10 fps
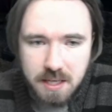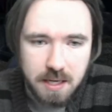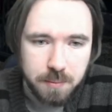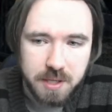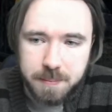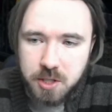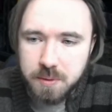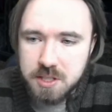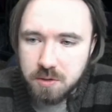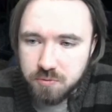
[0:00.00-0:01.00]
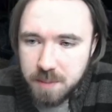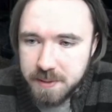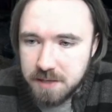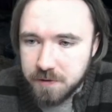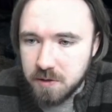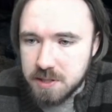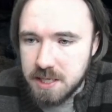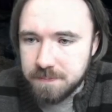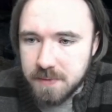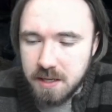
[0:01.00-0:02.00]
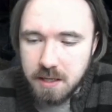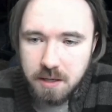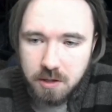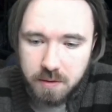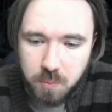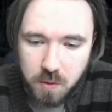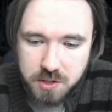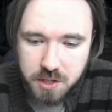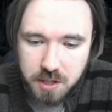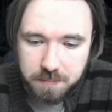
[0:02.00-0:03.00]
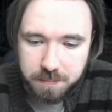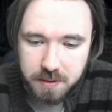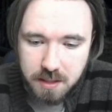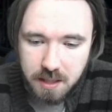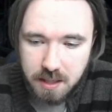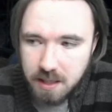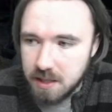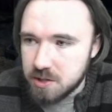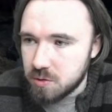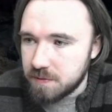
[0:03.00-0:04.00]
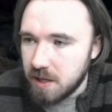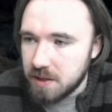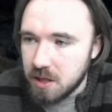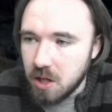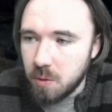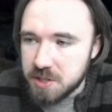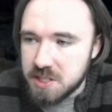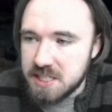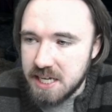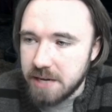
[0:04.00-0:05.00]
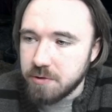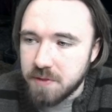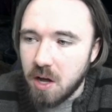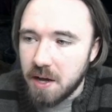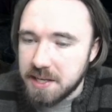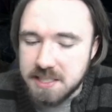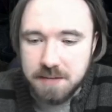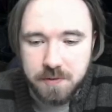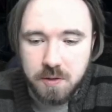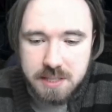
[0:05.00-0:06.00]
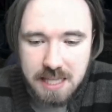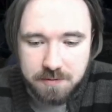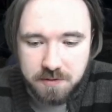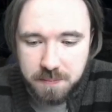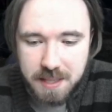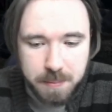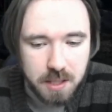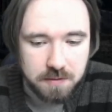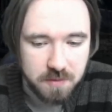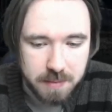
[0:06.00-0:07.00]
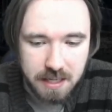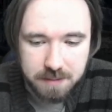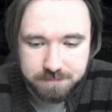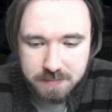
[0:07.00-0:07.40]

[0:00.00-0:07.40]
We're going to be doing this on Reaper difficulty, only 1 skull, but sort of like the lowest tier of the highest difficulty level for people unfamiliar.